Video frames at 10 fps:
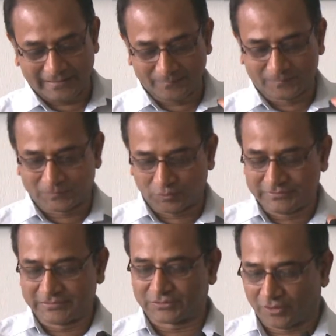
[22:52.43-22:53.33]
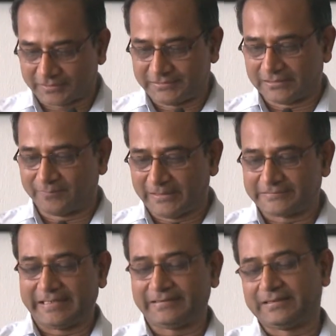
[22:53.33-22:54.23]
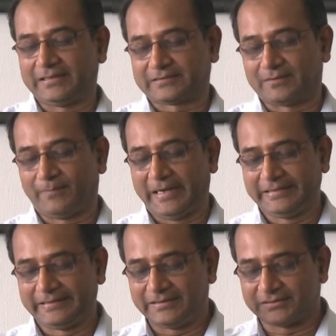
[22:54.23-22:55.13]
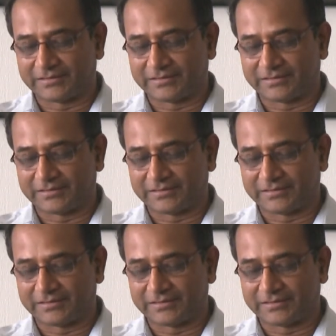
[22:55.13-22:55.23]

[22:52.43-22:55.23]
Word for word: I'm closing the talk here by saying that combining India's